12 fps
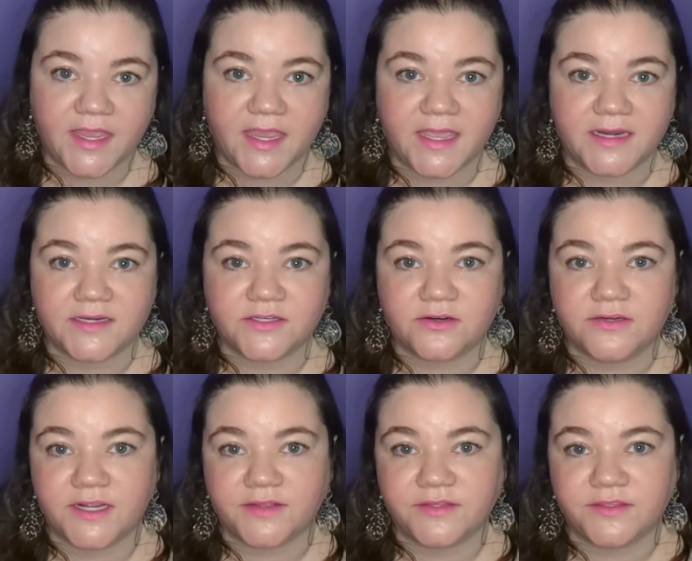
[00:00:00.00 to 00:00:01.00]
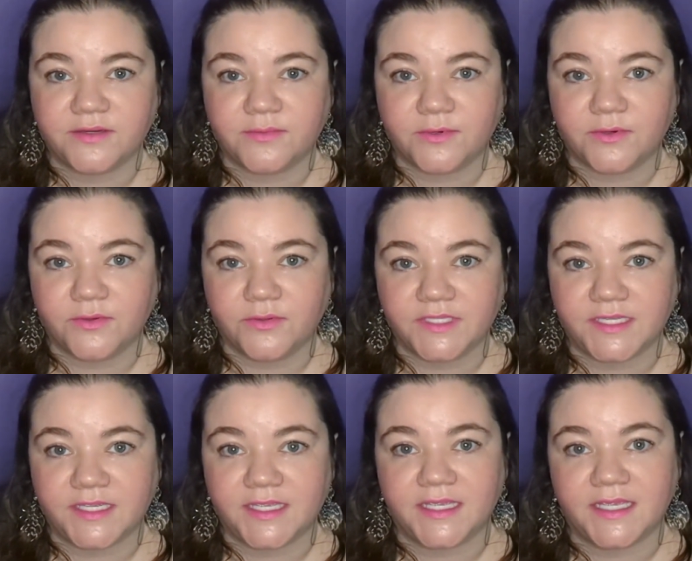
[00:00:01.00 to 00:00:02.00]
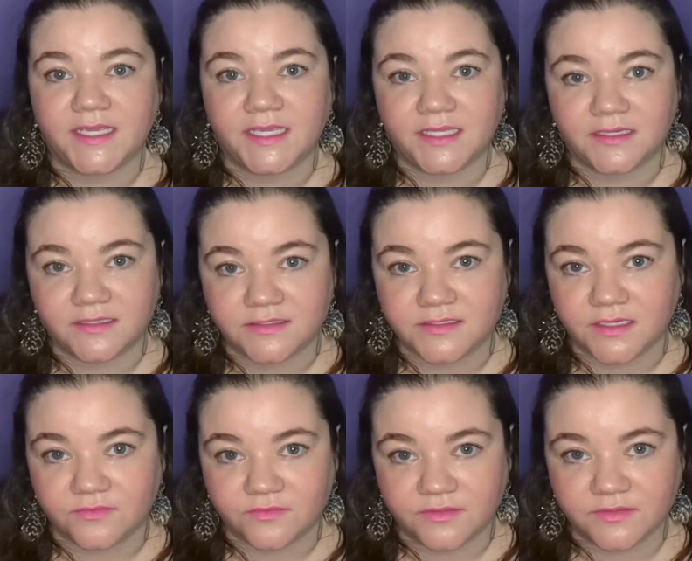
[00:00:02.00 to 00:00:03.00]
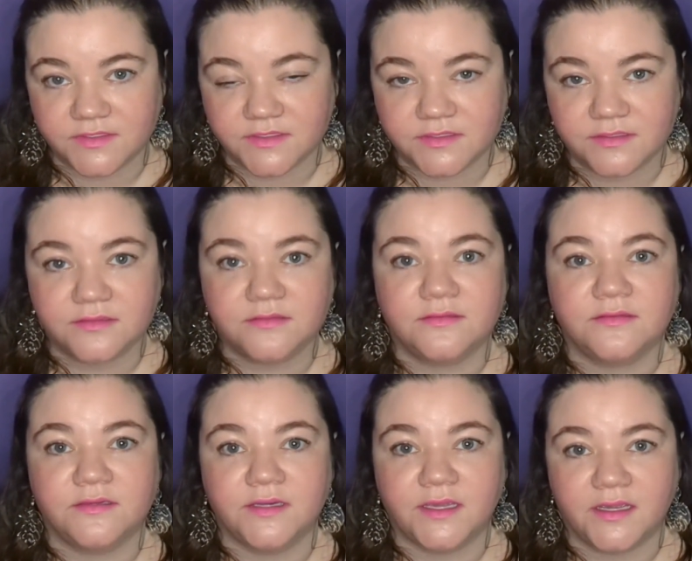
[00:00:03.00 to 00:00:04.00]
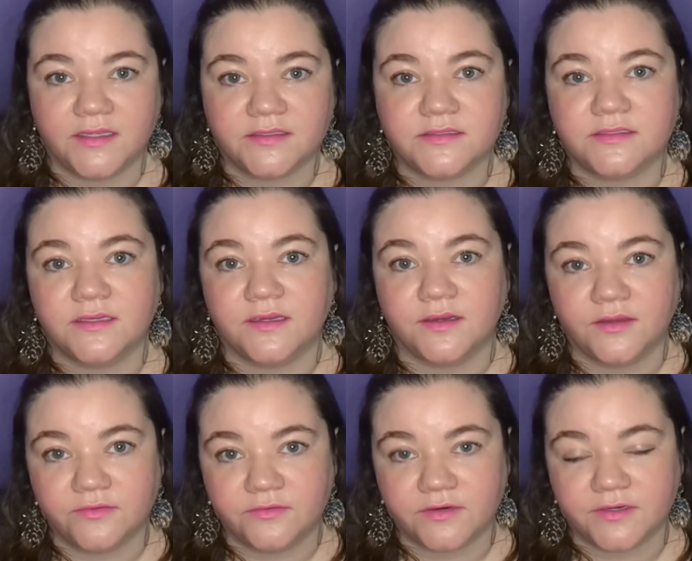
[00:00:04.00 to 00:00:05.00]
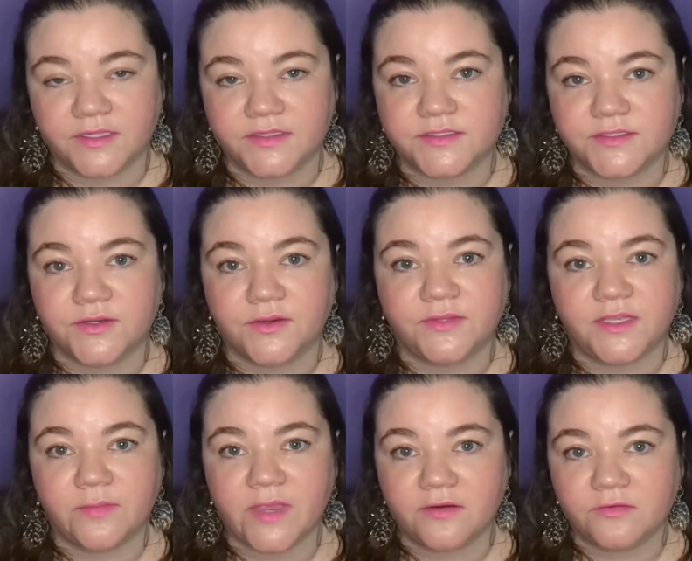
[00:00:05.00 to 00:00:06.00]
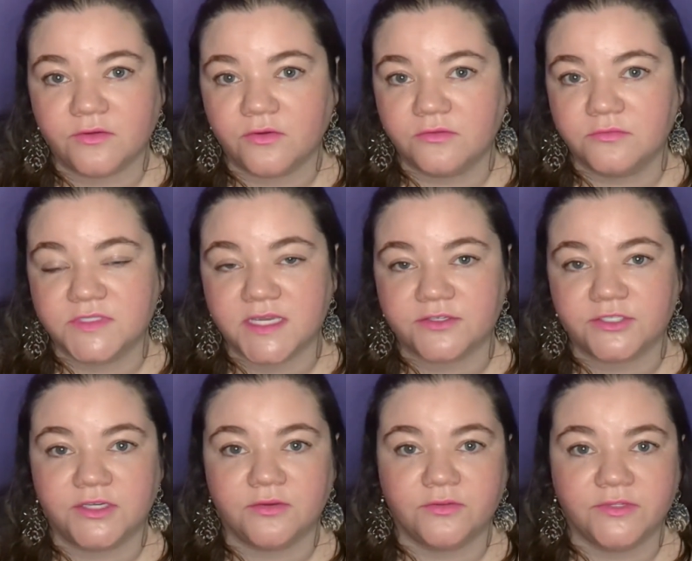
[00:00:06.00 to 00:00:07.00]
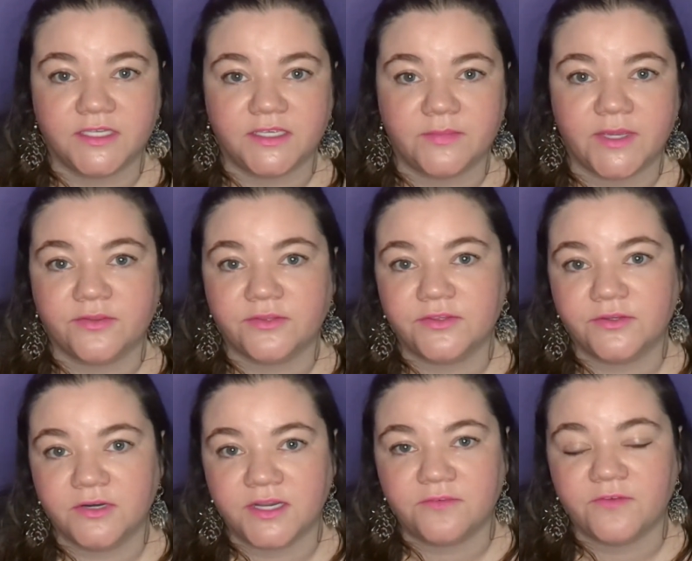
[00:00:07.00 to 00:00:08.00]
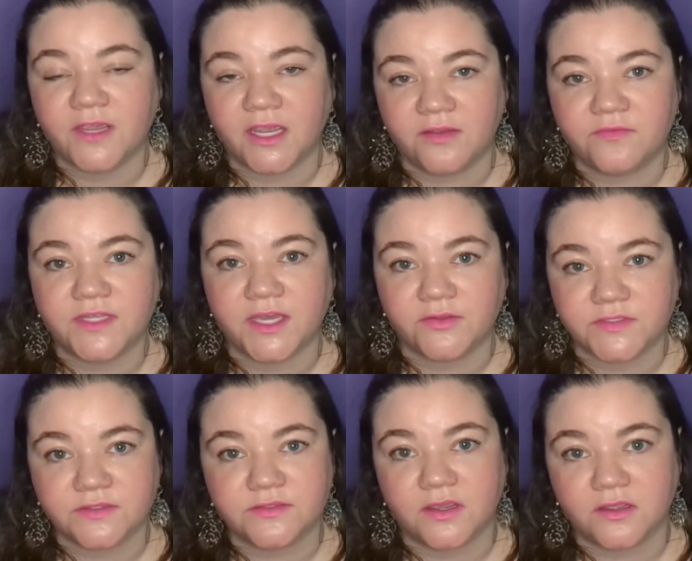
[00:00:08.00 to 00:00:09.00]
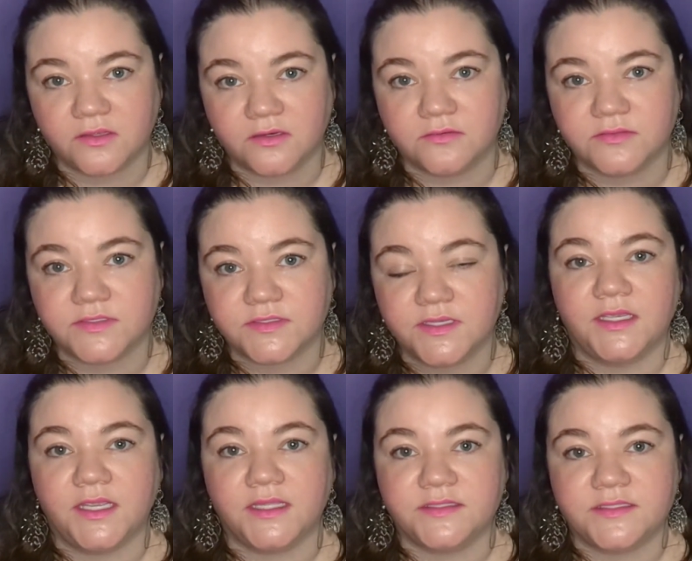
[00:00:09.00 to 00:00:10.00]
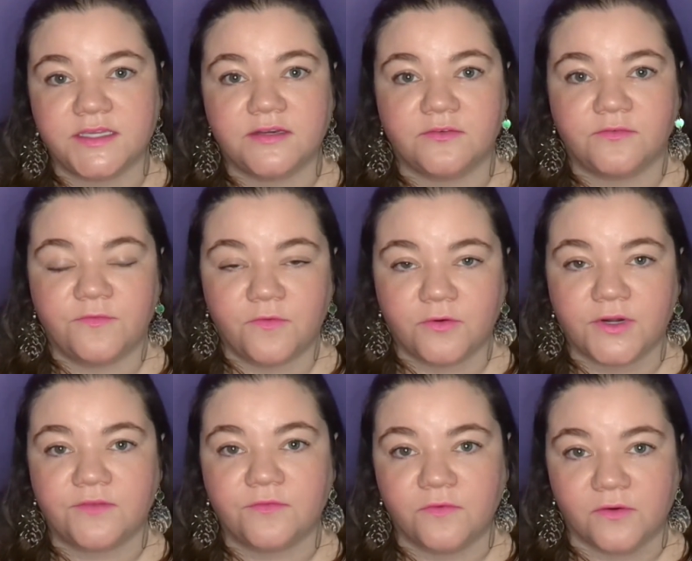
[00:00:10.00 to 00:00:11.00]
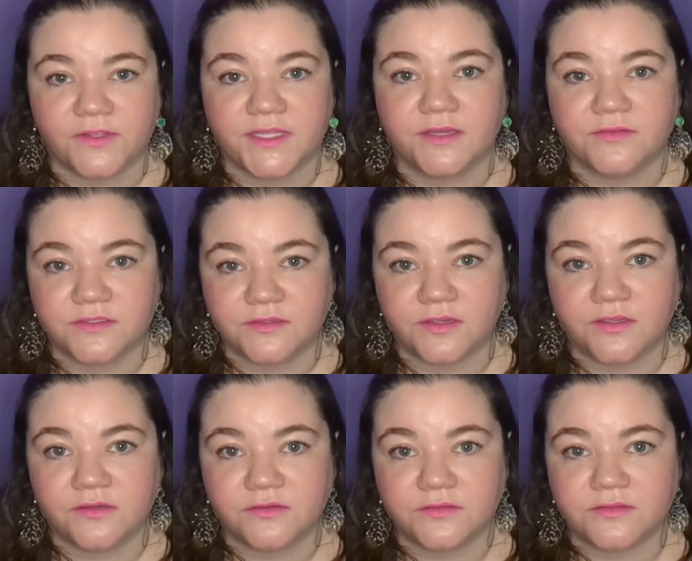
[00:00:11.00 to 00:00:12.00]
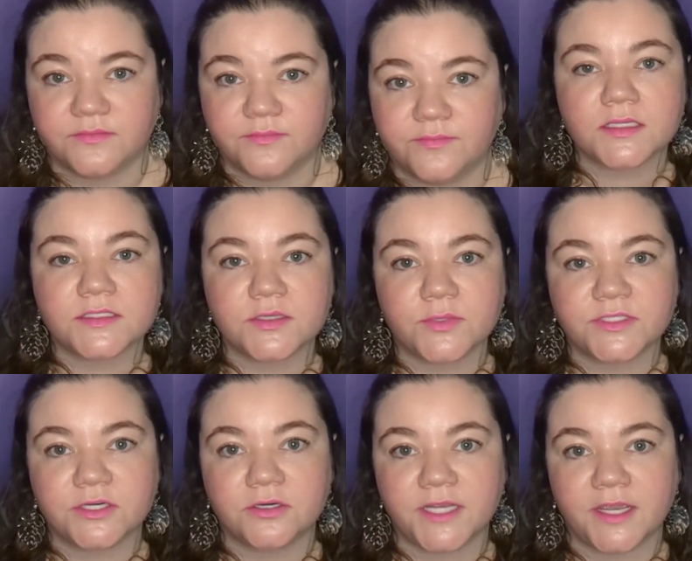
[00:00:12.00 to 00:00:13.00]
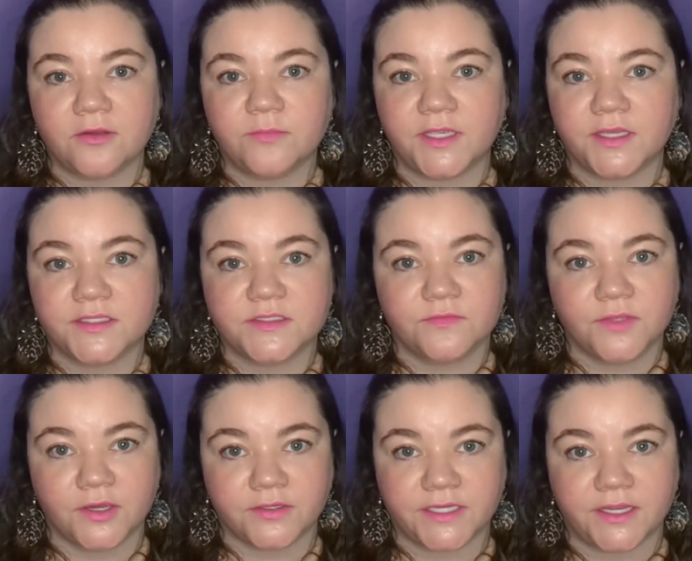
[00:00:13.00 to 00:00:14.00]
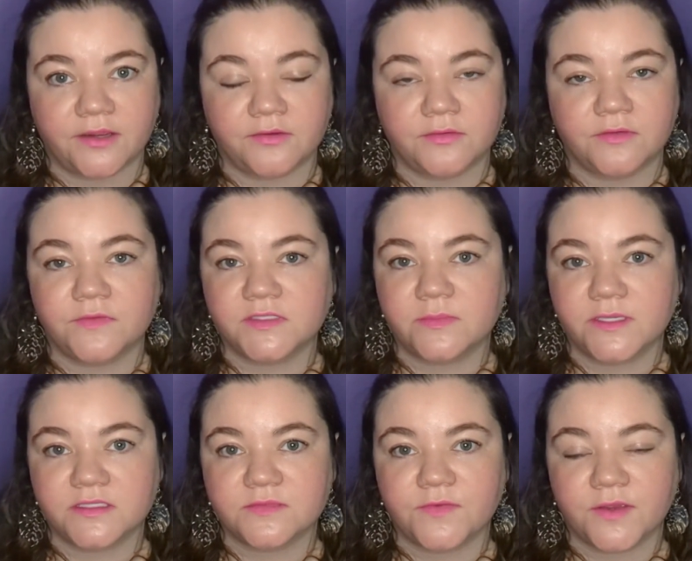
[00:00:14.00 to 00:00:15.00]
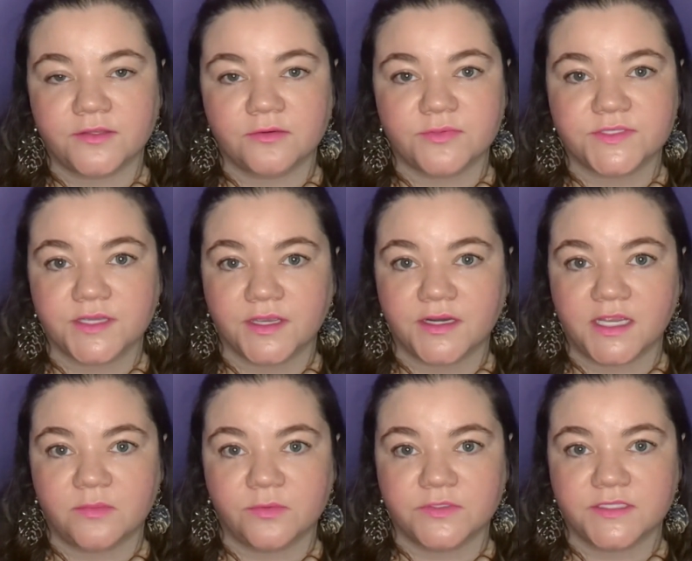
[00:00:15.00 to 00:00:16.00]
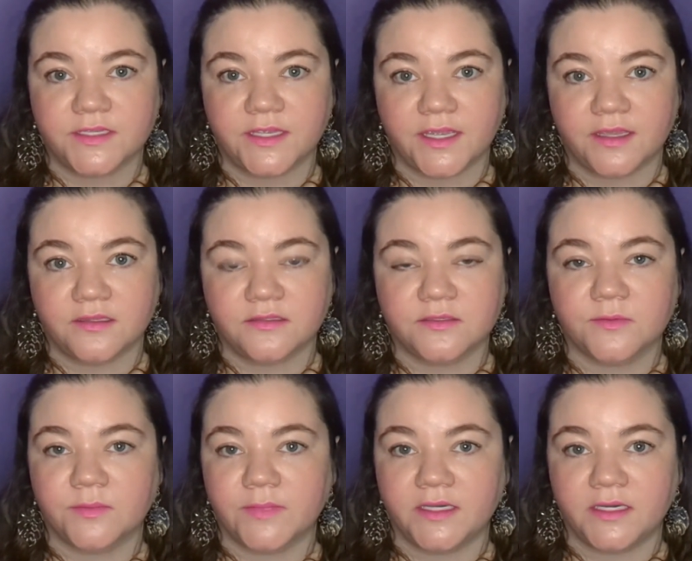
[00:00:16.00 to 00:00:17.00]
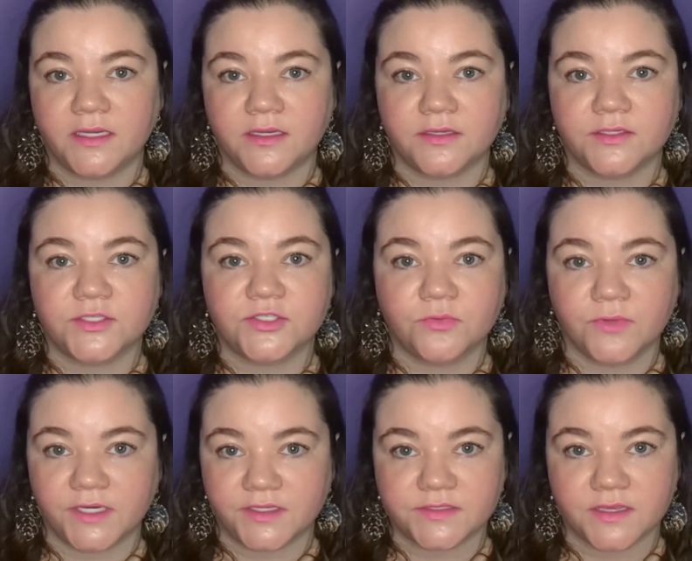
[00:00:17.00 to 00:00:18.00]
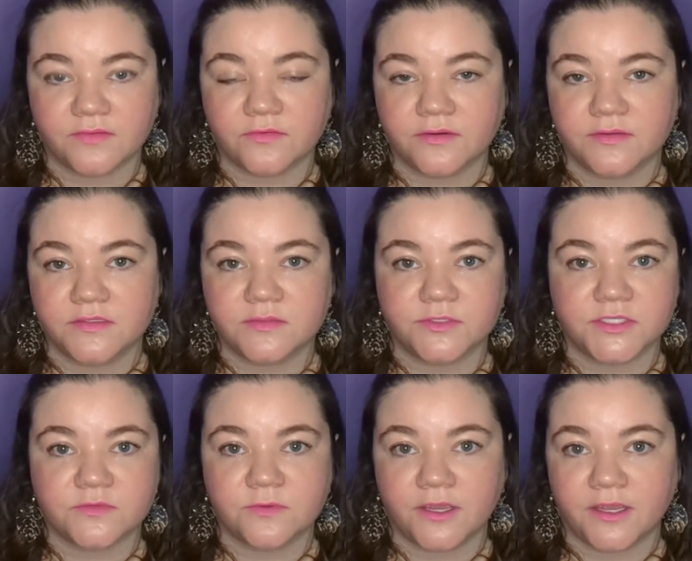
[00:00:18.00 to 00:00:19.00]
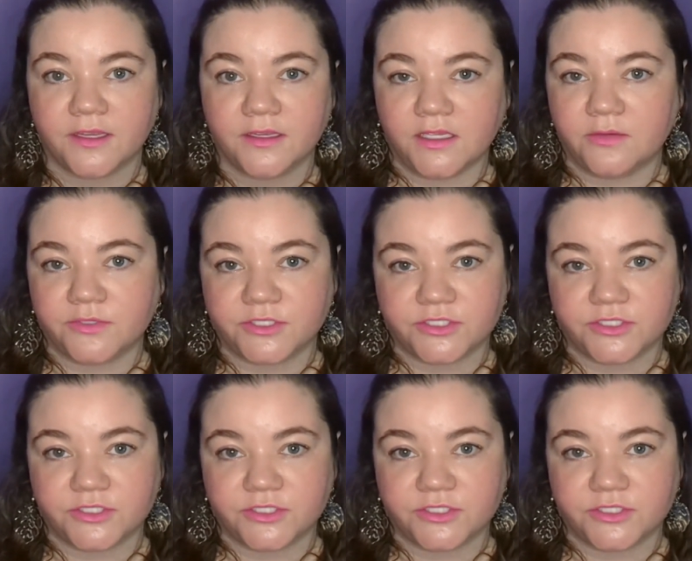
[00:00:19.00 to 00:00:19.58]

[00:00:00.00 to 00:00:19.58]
and it turned out that there were only 80 sovereigns, not 100. And so the amount of gold was actually only about $35,000 instead of $44,000. So it turned out, because of lockdown, Vismaya's father was not able to get the remaining 20 sovereigns, which is why it was